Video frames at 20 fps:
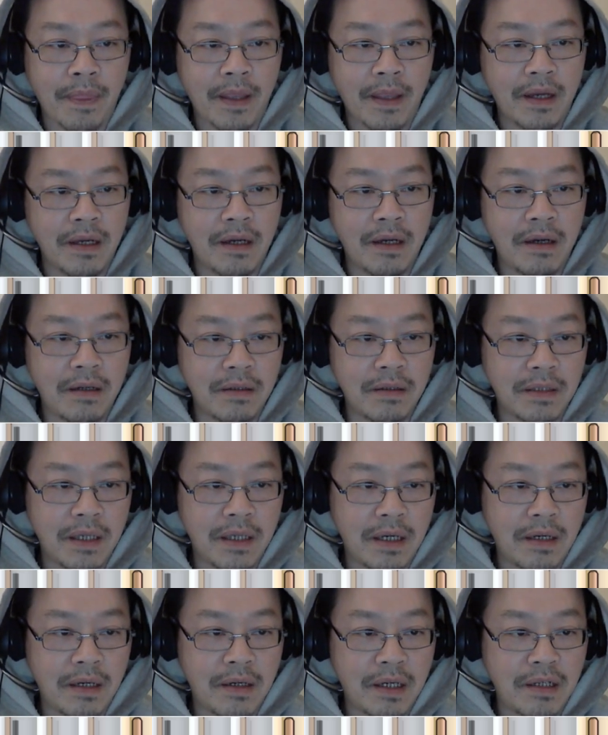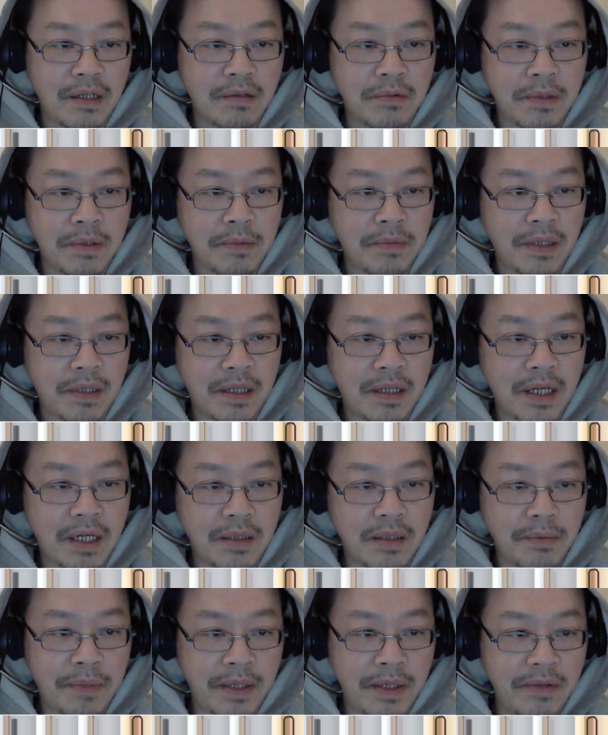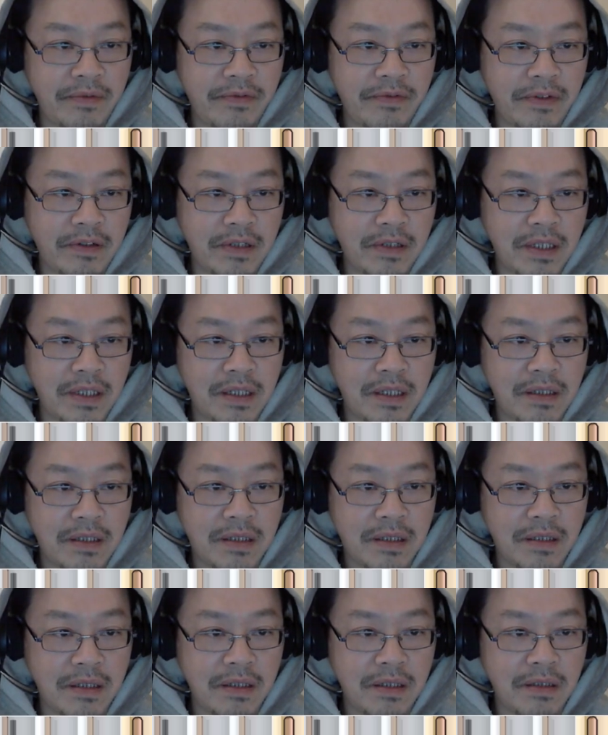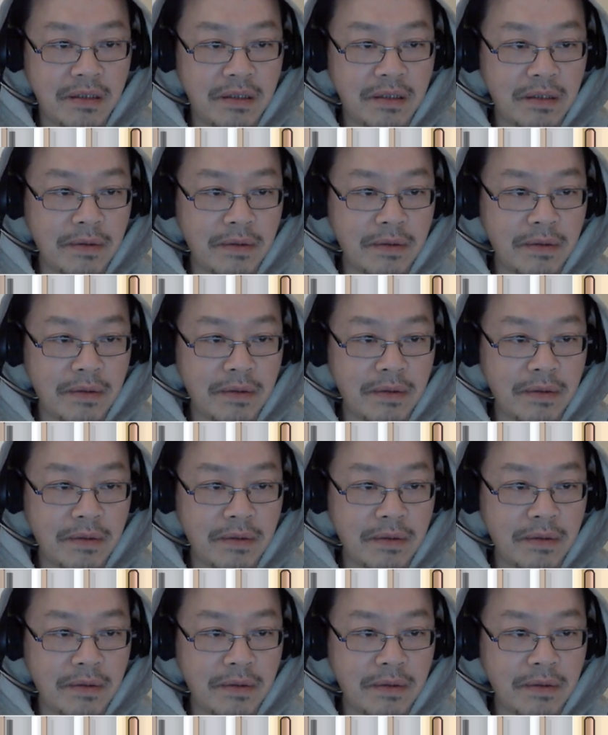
Oh yeah, I remember how painful it is in